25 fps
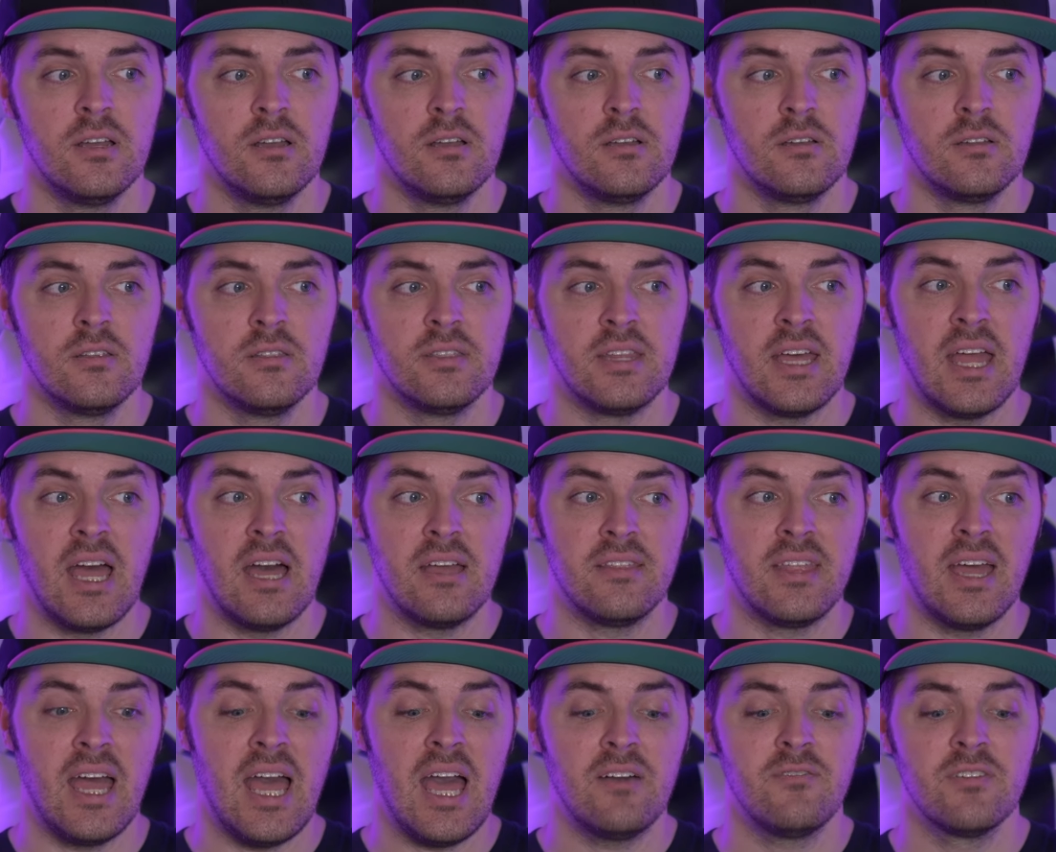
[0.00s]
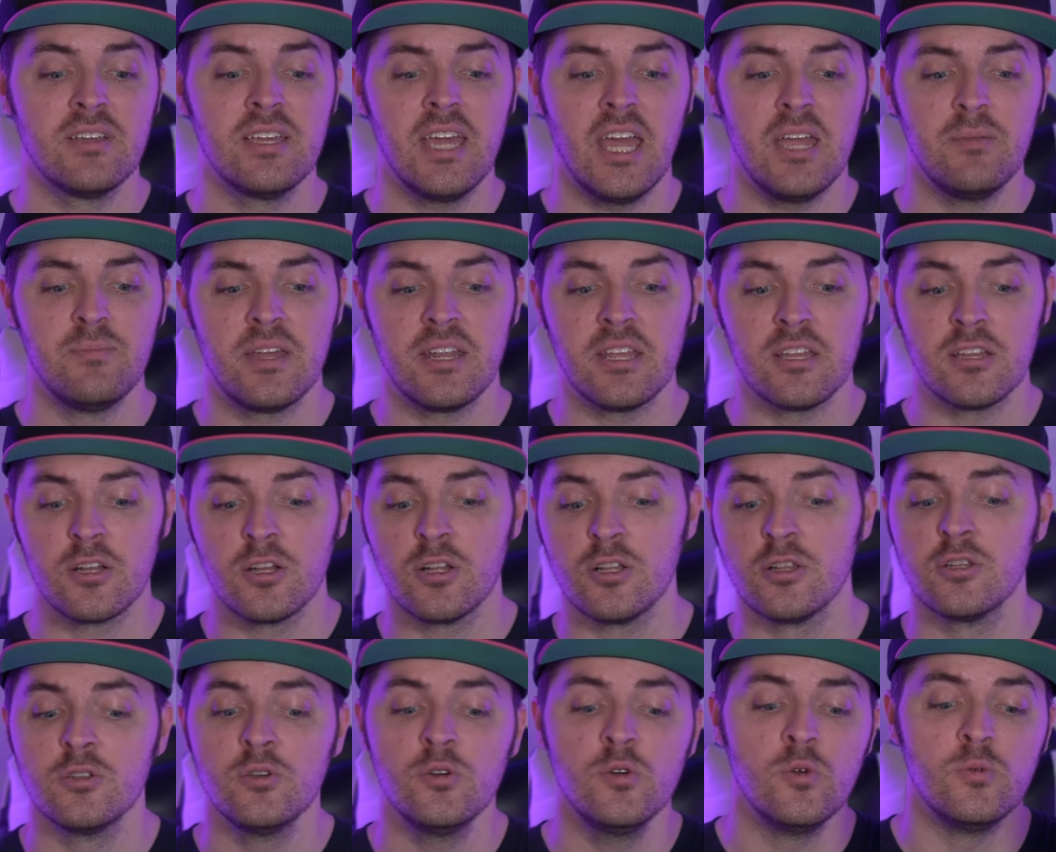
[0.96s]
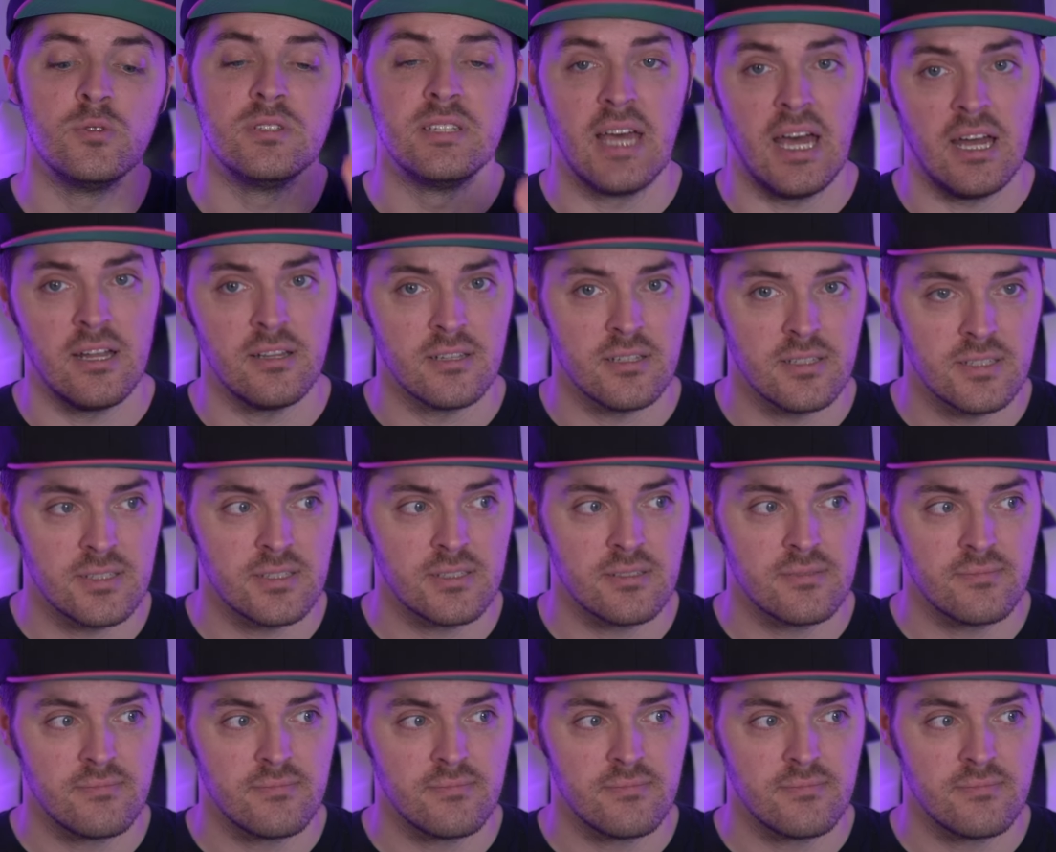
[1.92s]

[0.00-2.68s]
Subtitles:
that to have a game that include Dallas.